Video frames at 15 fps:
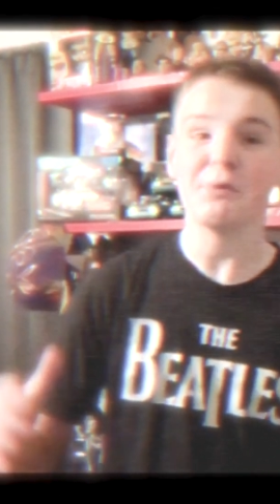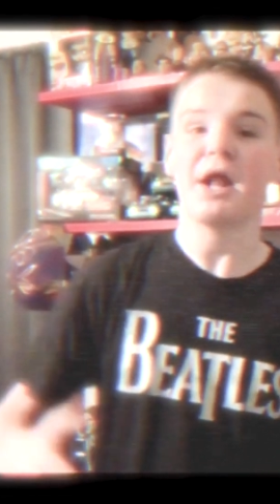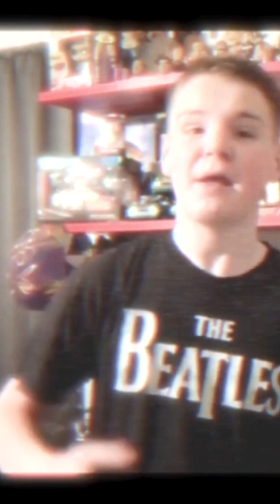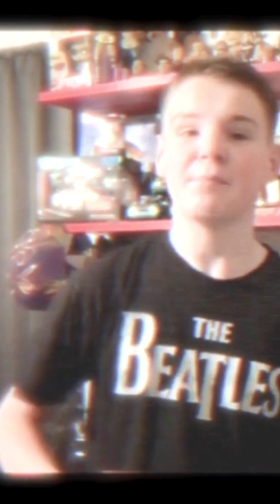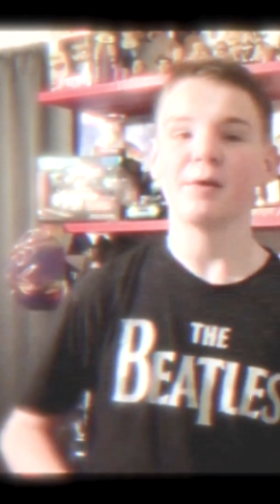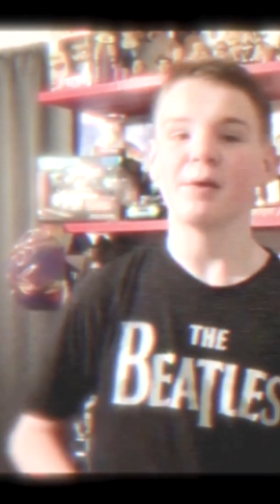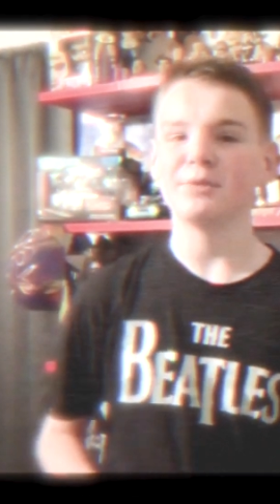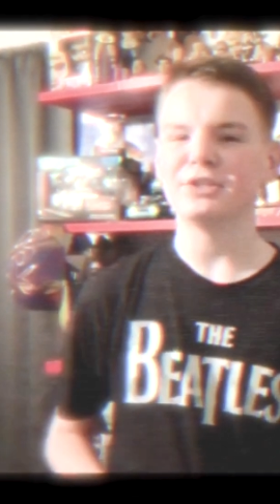and I
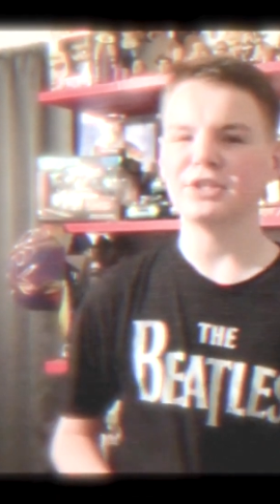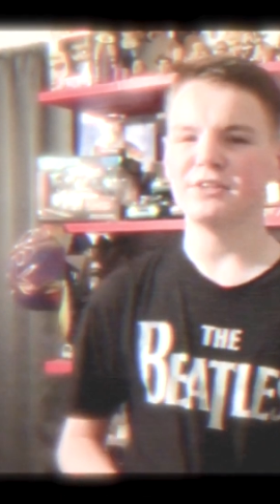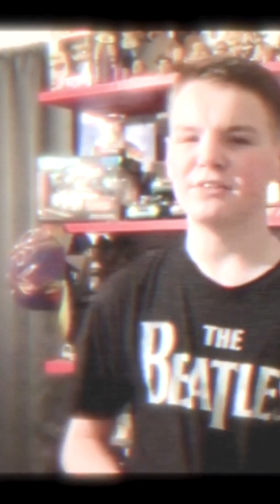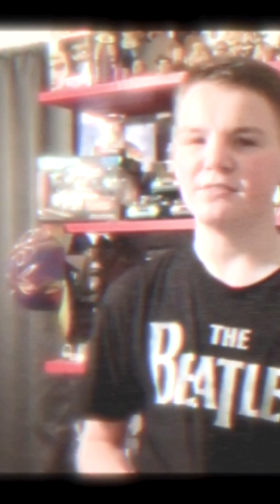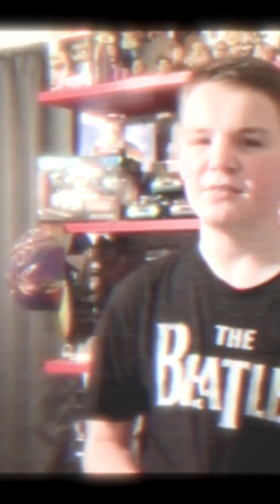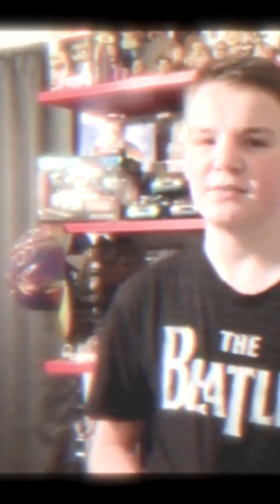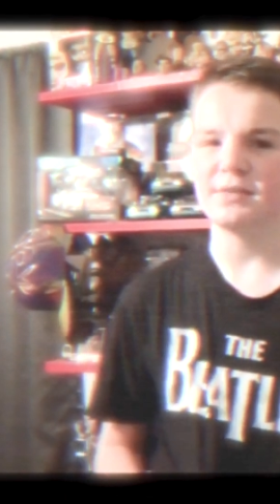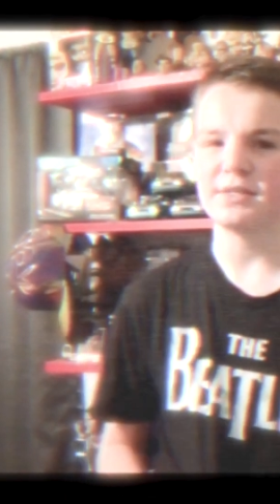probably should
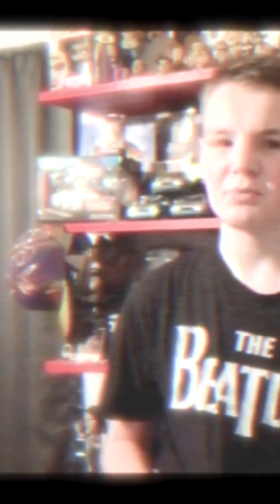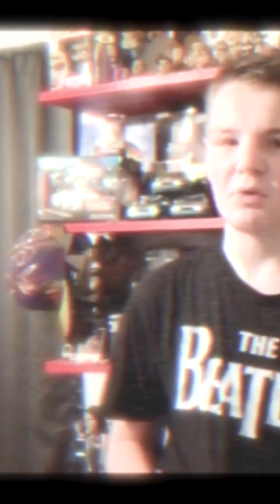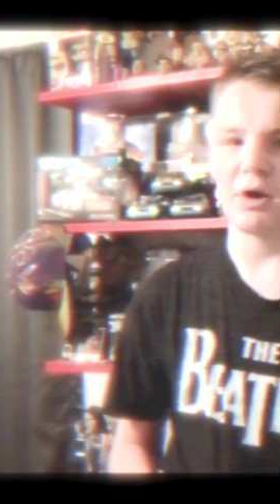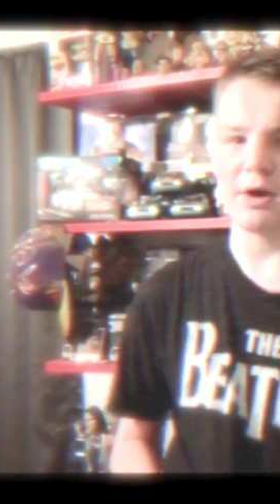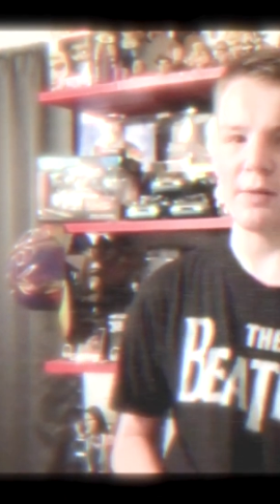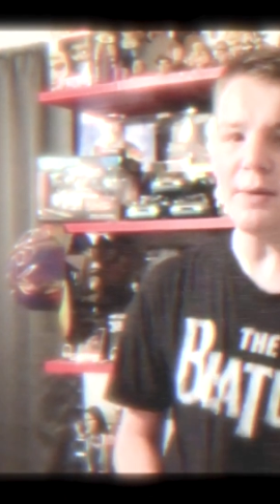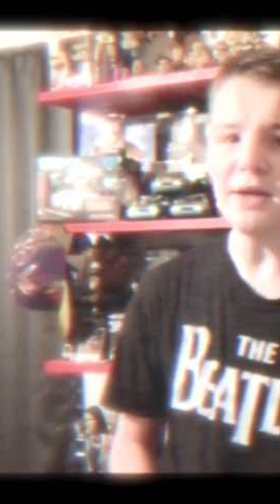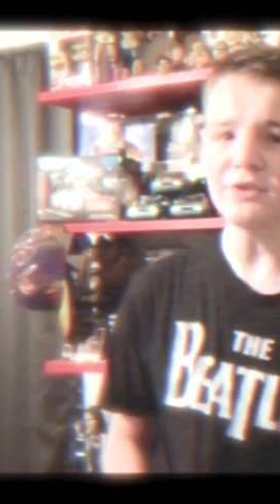not do this
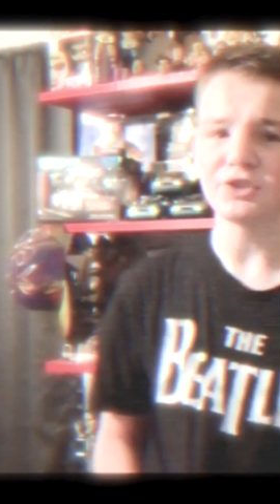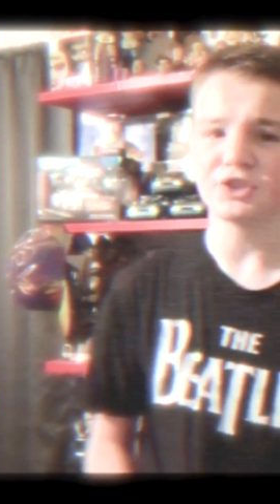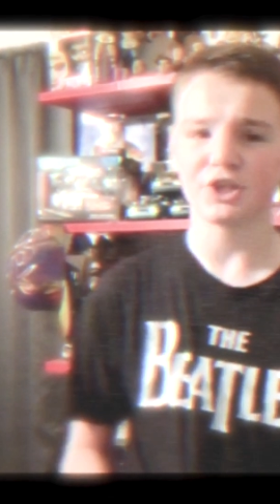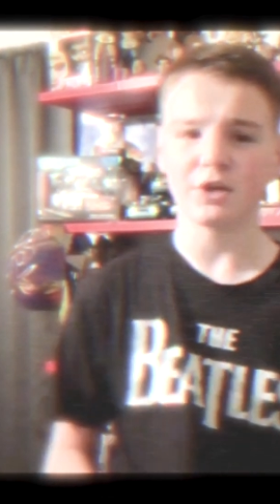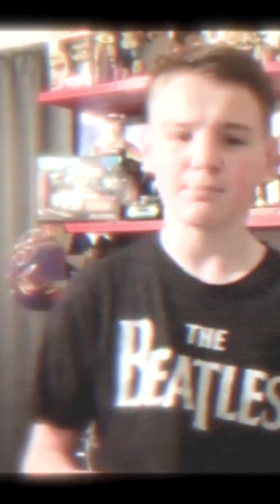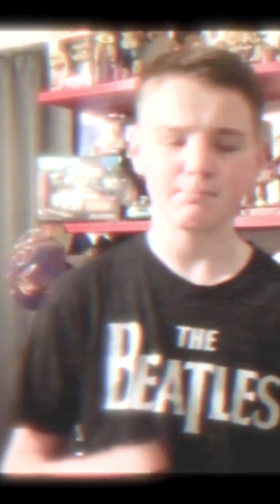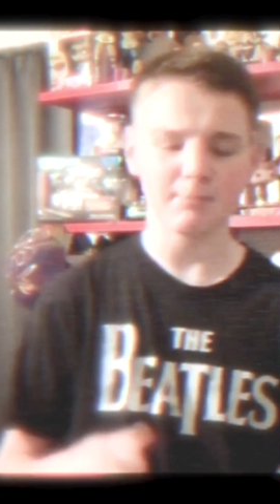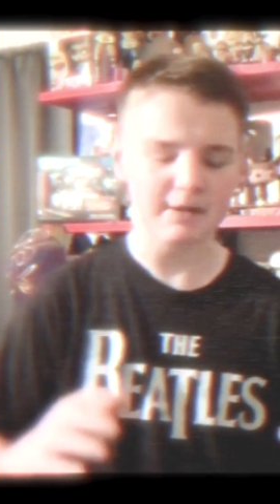wearing a Beatles
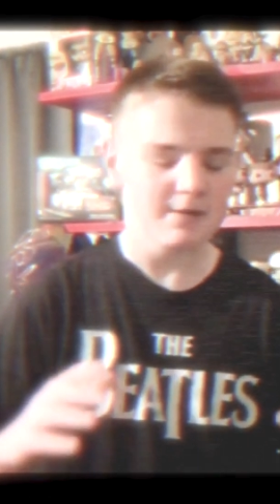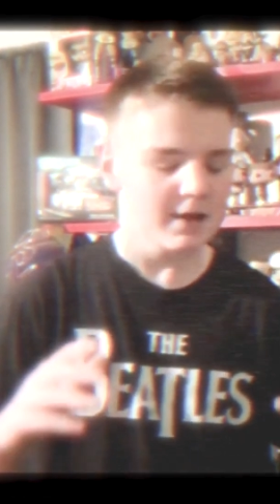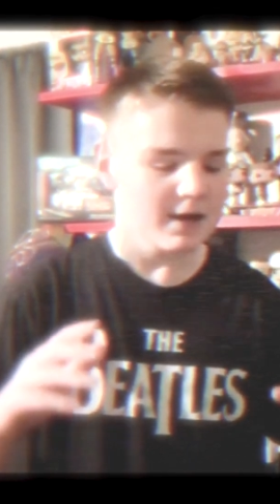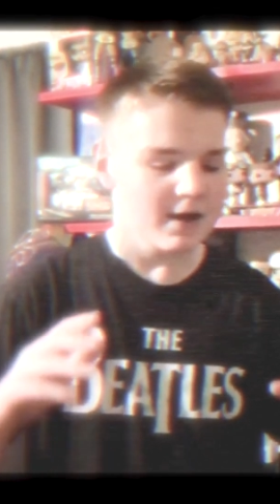shirt, but